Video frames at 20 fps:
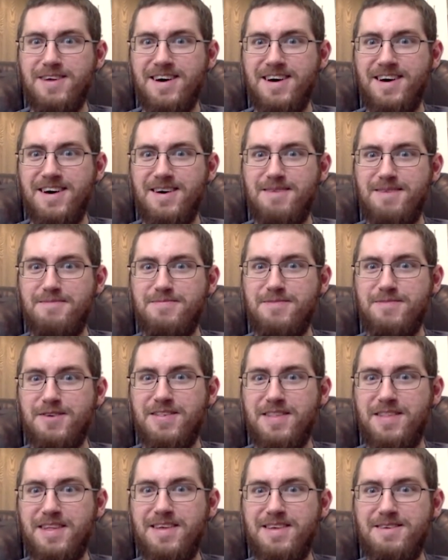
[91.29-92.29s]
Um,
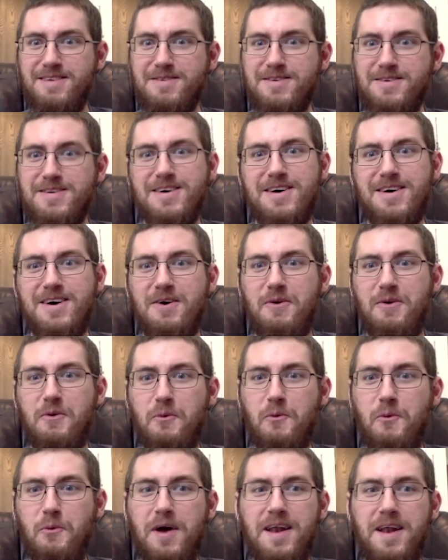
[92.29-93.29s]
we'll see
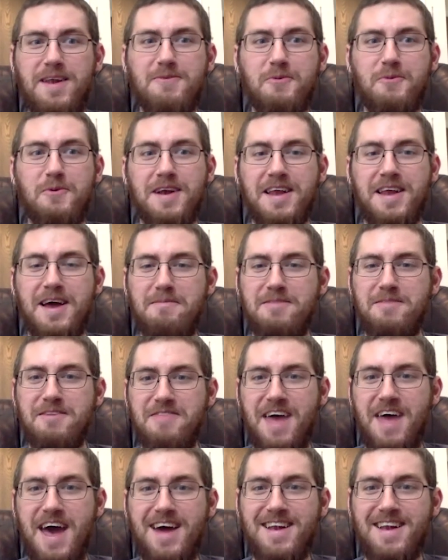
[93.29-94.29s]
what what comes
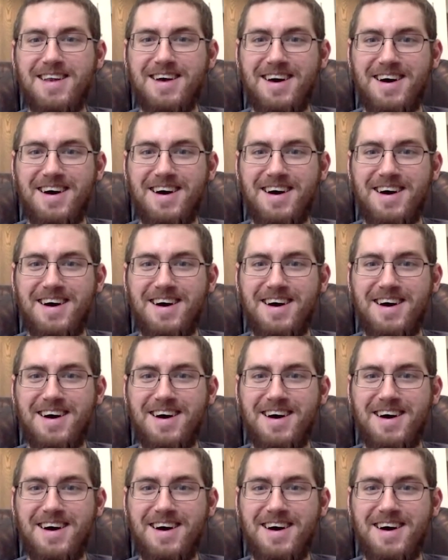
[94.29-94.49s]
of that.